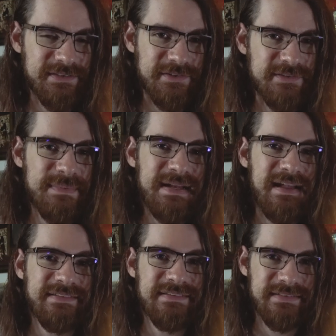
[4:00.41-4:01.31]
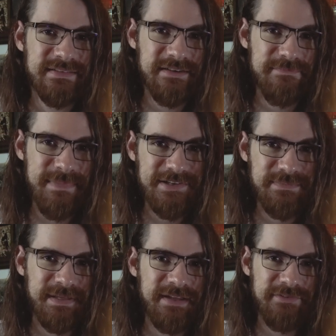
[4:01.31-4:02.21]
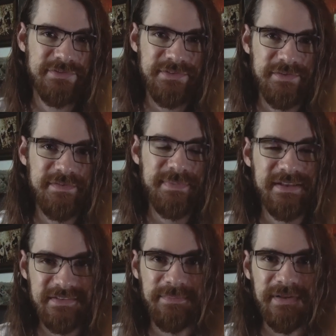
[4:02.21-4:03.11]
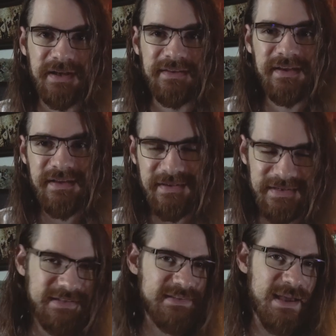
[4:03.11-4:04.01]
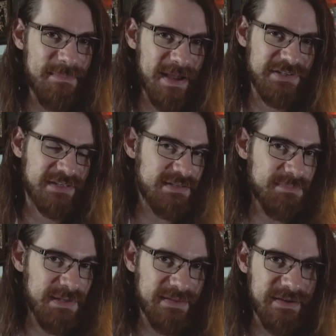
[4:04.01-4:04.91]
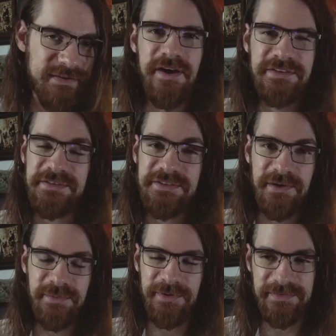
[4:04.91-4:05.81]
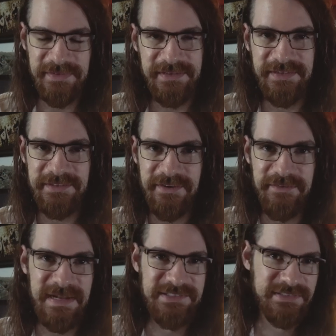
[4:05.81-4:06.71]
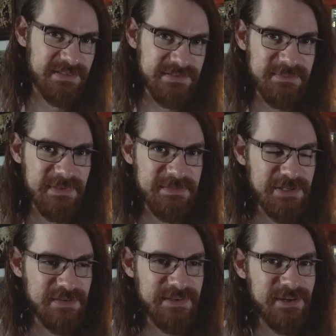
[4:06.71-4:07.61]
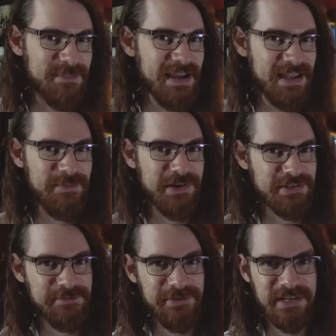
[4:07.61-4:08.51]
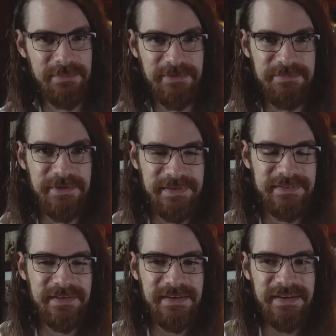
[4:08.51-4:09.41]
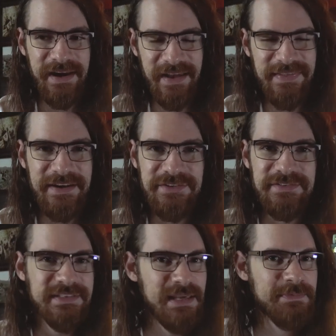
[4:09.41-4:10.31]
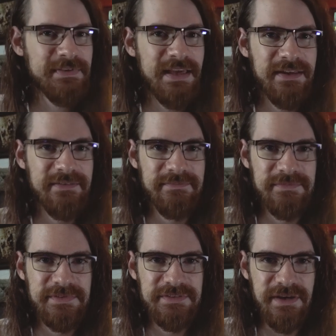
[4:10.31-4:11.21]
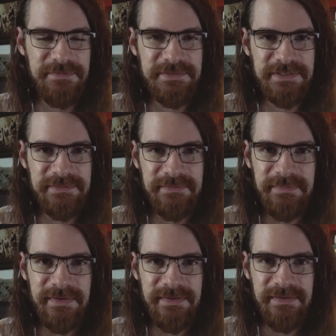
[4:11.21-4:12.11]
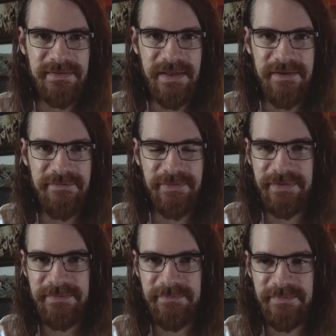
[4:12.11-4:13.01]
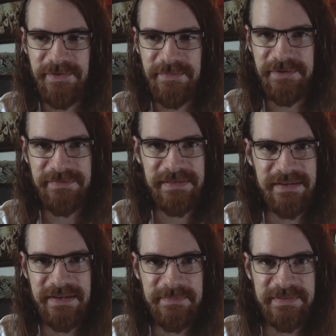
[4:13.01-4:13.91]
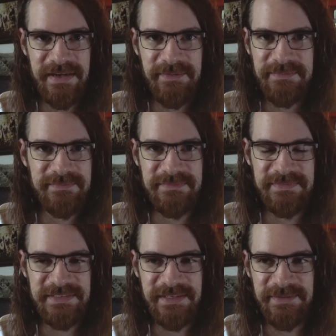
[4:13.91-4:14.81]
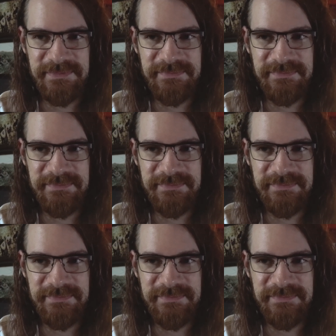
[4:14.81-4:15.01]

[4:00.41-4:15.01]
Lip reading: there are so many instances of magic being introduced because the plot needs that magic to be there. Also, Star Wars is a soft magic system, especially if you go back and watch the first couple of movies, and then it just keeps getting softer every new movie that comes out. So